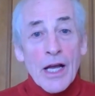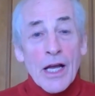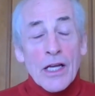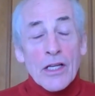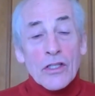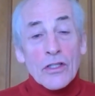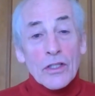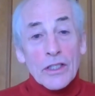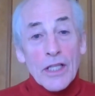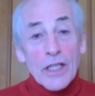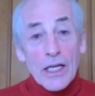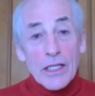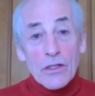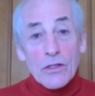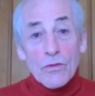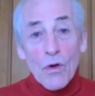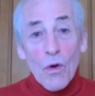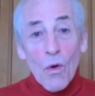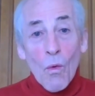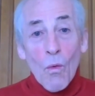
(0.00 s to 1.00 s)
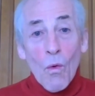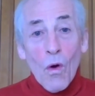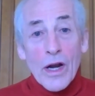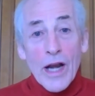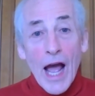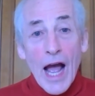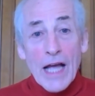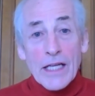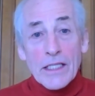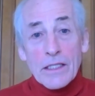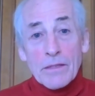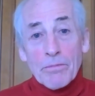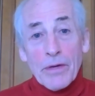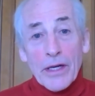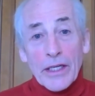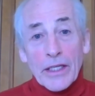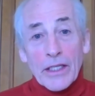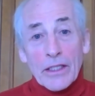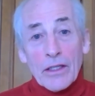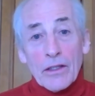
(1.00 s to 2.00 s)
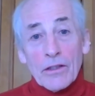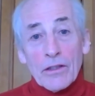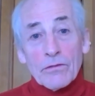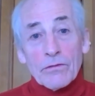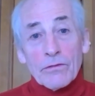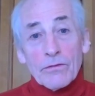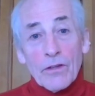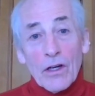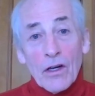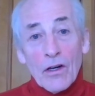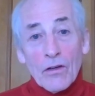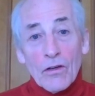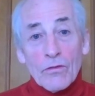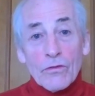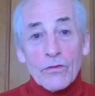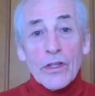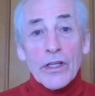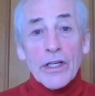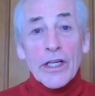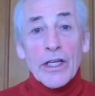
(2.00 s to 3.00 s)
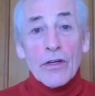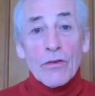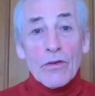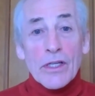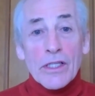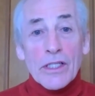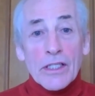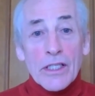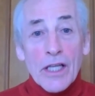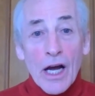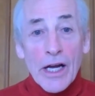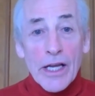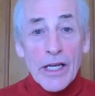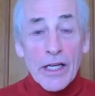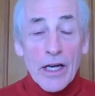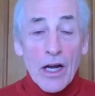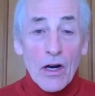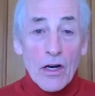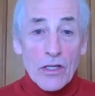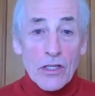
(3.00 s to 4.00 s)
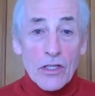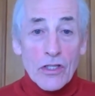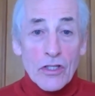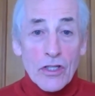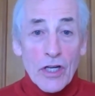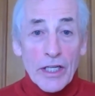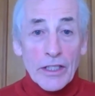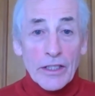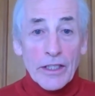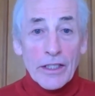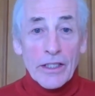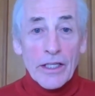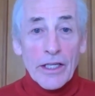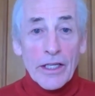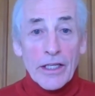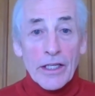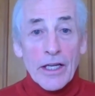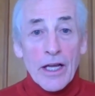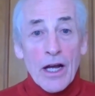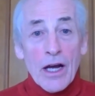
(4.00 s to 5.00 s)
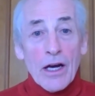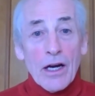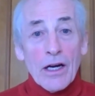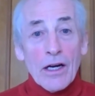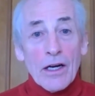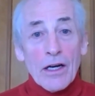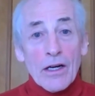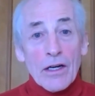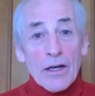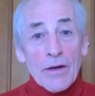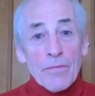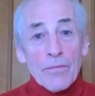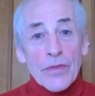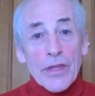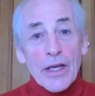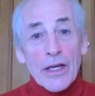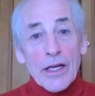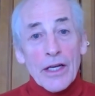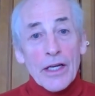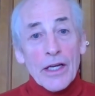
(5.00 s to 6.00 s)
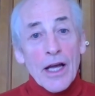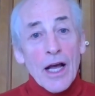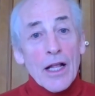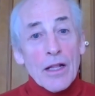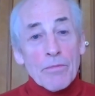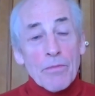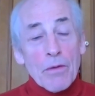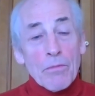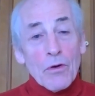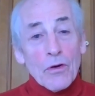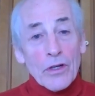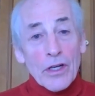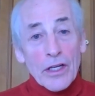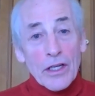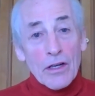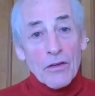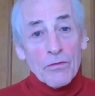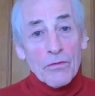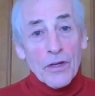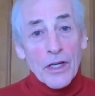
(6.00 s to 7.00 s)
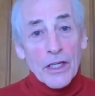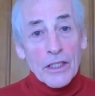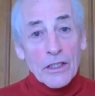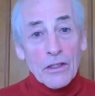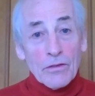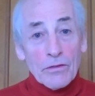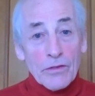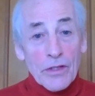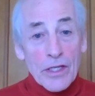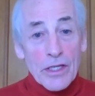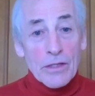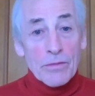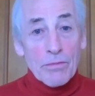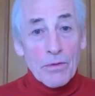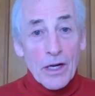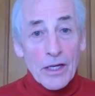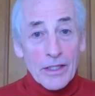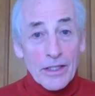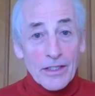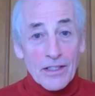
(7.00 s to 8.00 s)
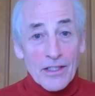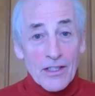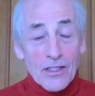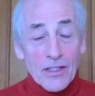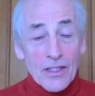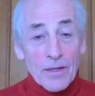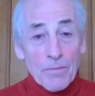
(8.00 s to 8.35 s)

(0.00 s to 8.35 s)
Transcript: So that's one aspect of the rasayana, or strengthening or health promoting effect of these products.